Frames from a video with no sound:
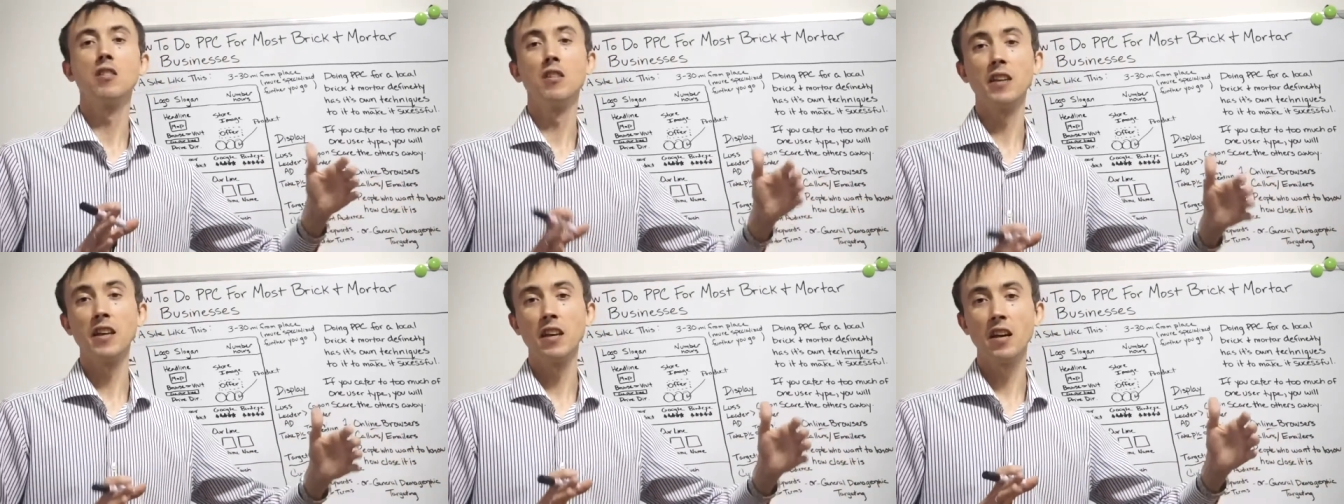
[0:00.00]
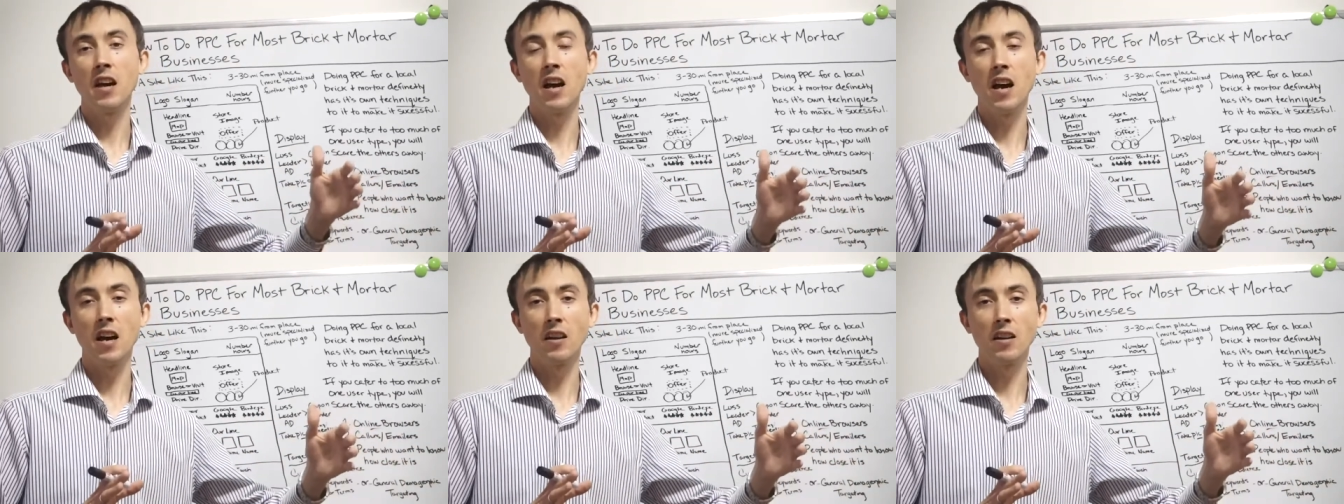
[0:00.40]

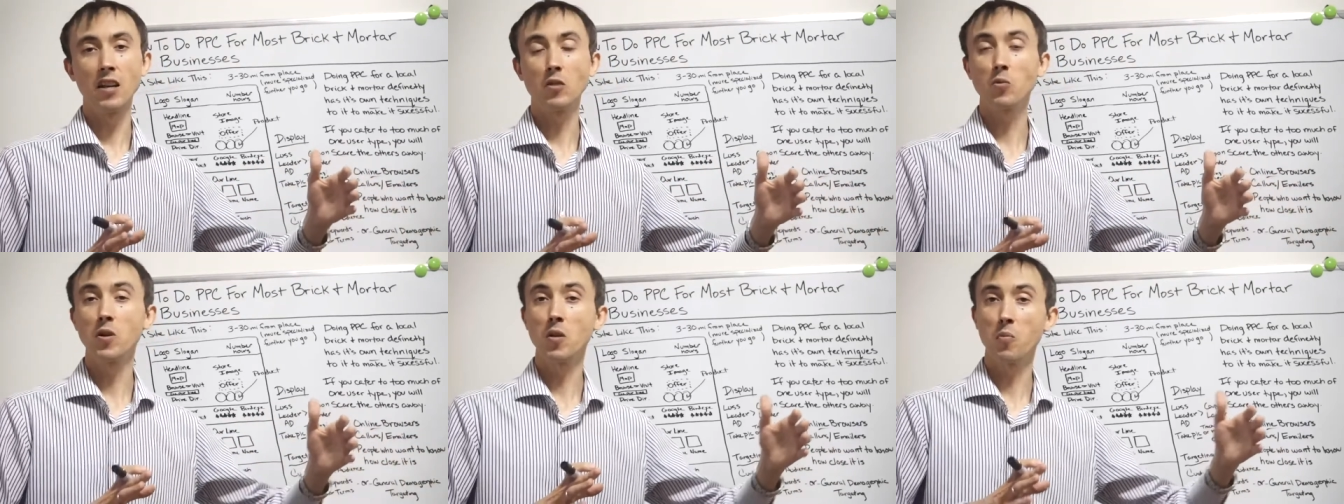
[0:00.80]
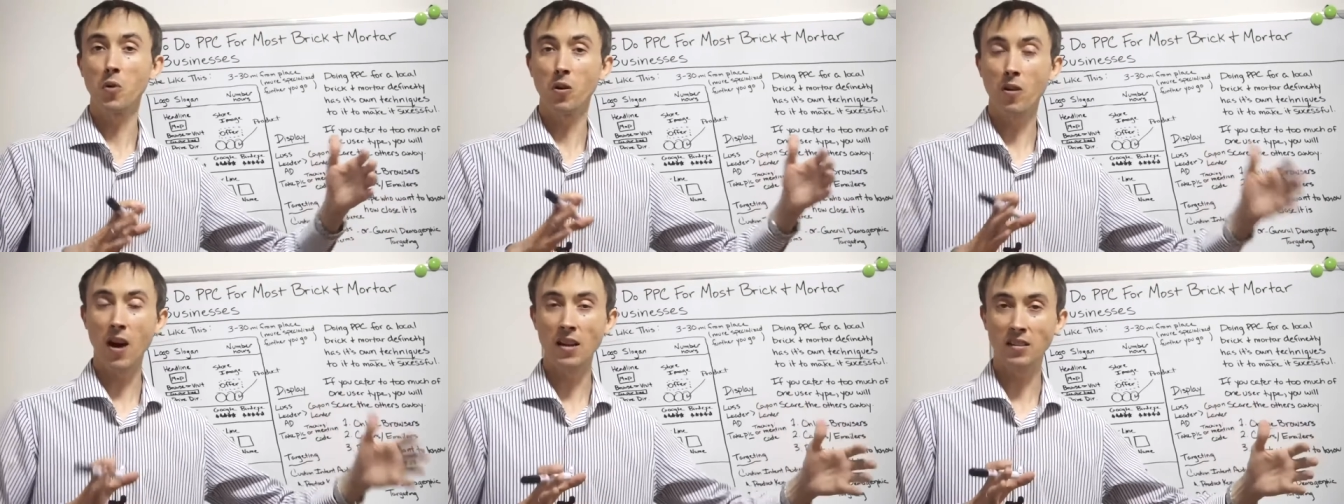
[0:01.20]
Gets rid
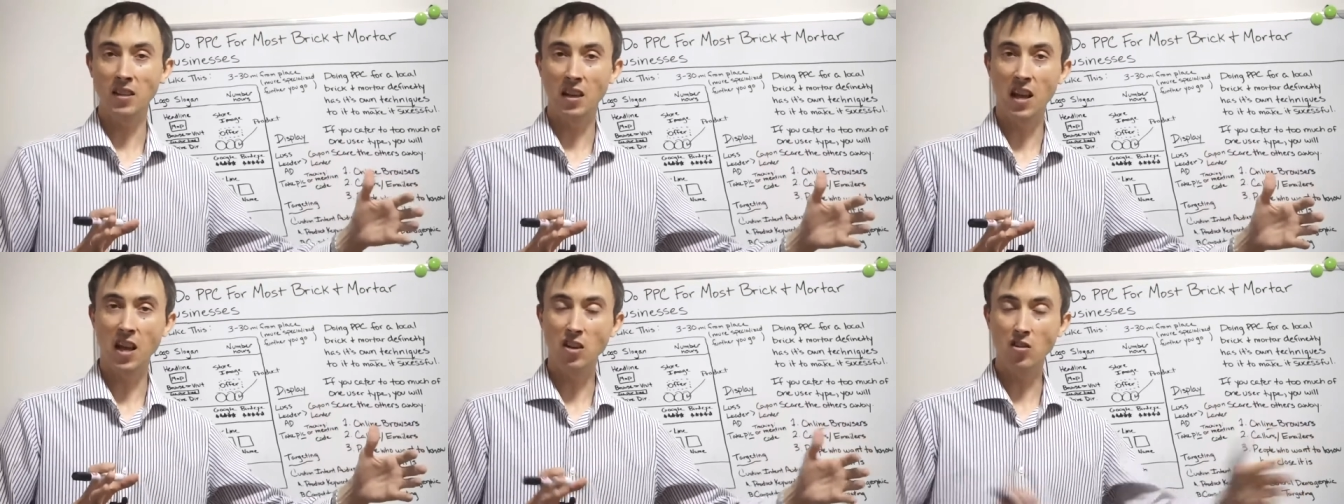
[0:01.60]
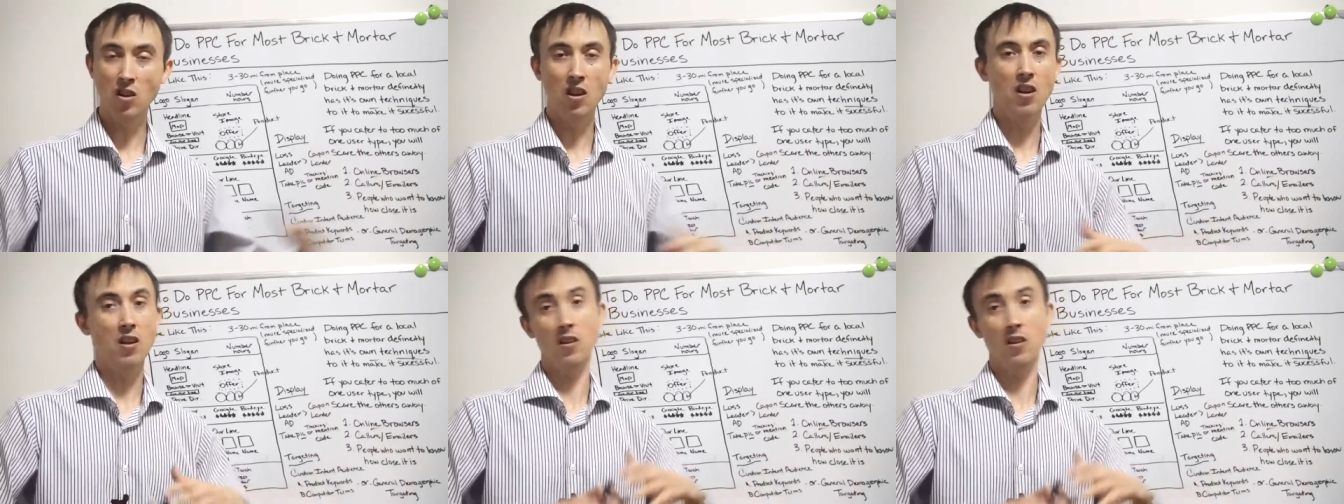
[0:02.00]
of procrastination,